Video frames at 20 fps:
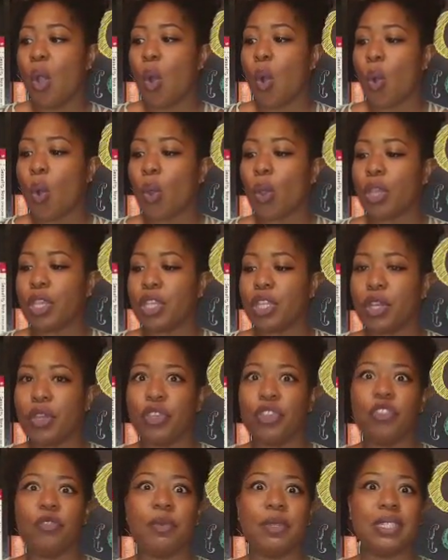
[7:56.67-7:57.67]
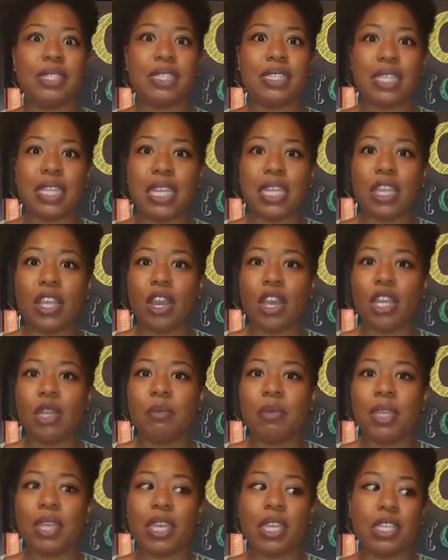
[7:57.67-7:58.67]
or you've been sitting on
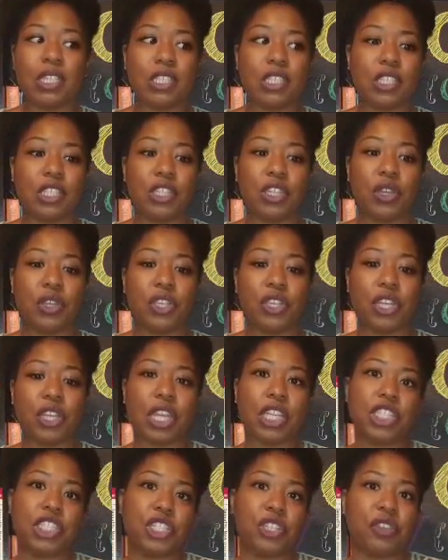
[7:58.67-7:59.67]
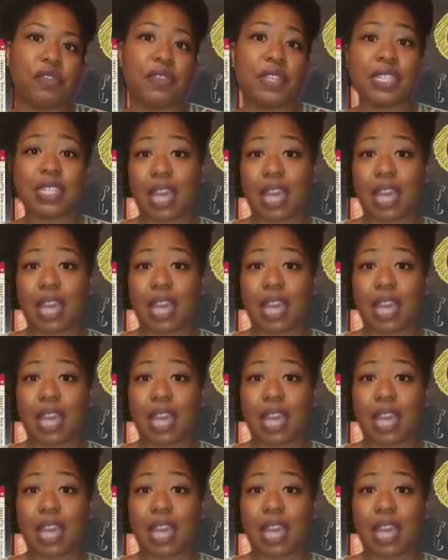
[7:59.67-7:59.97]
it because you're not sure if the